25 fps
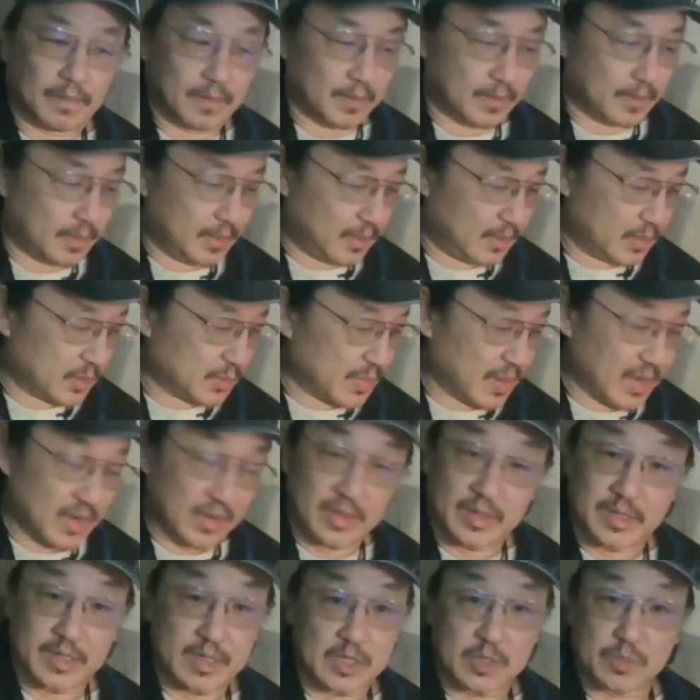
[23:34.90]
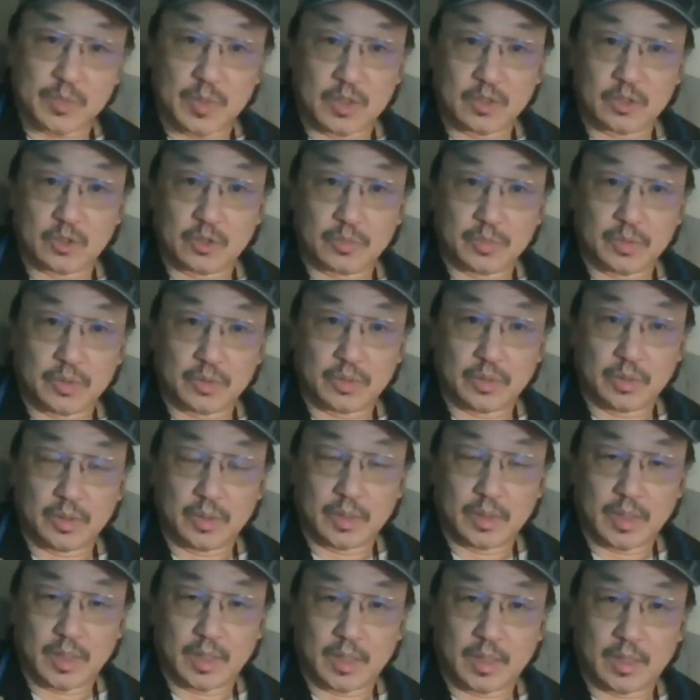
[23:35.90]
you know, it's better than disposable,
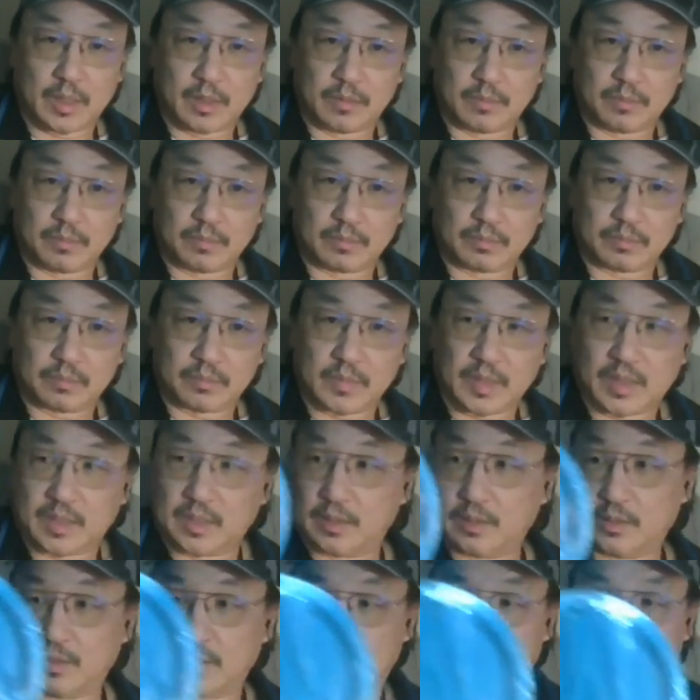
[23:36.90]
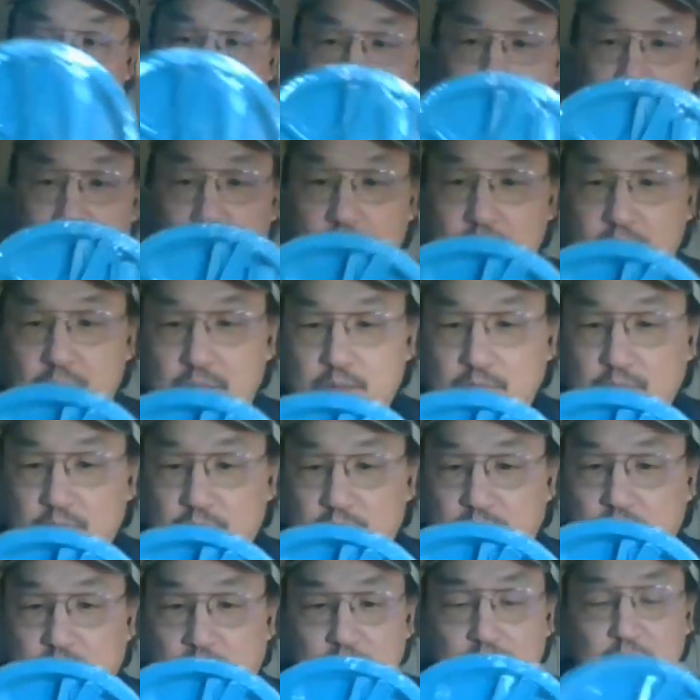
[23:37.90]
and it looks
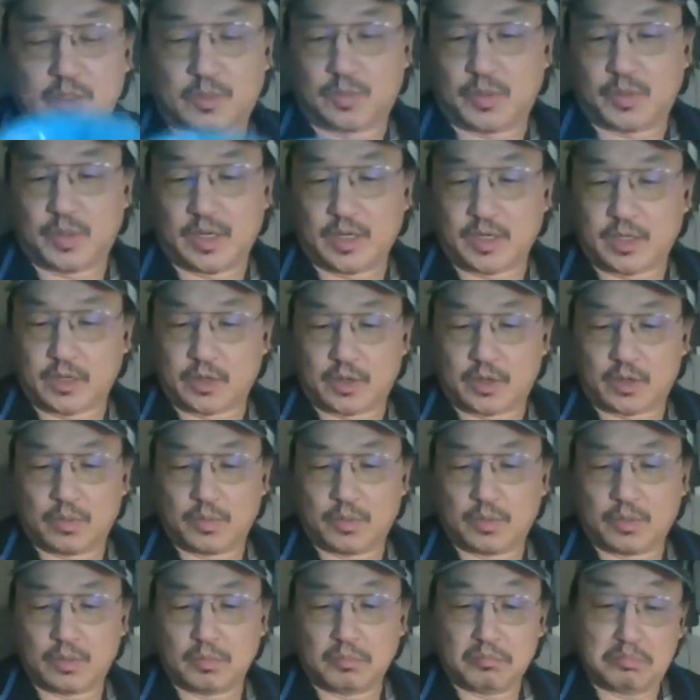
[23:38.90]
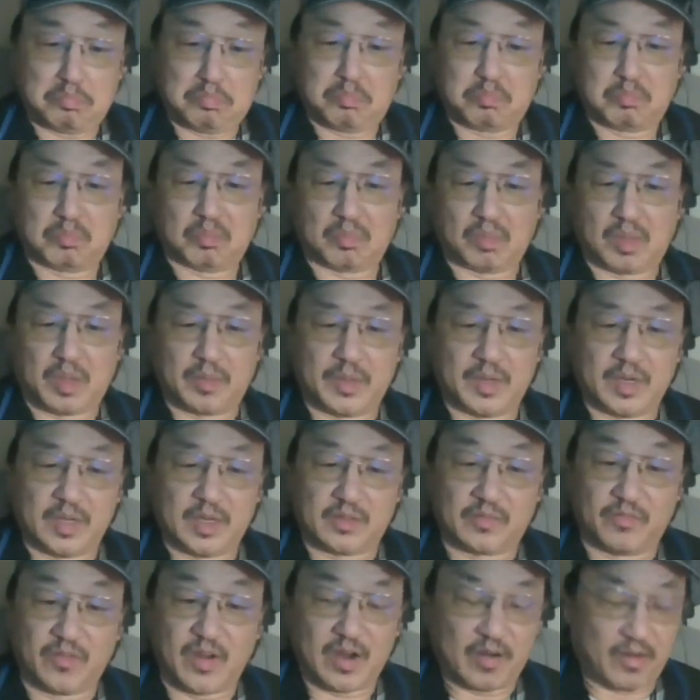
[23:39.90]
like it's pretty durable. I mean, it's
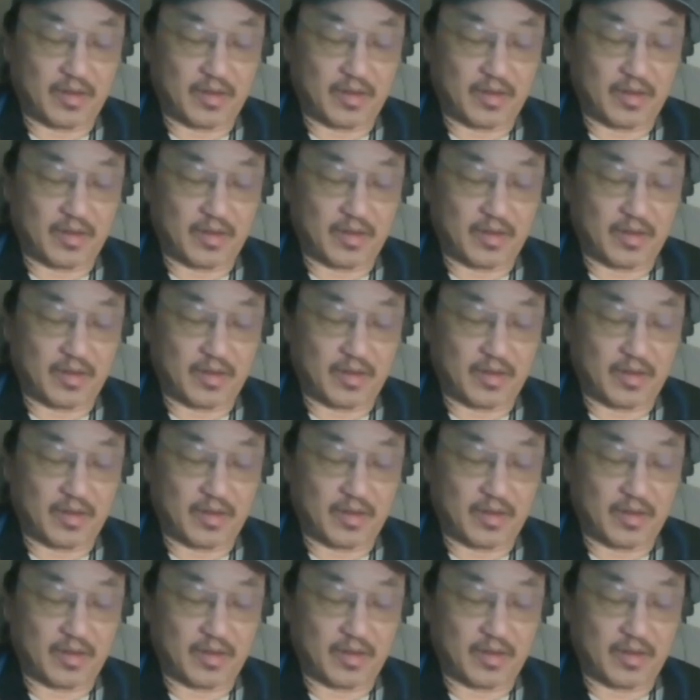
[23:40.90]
very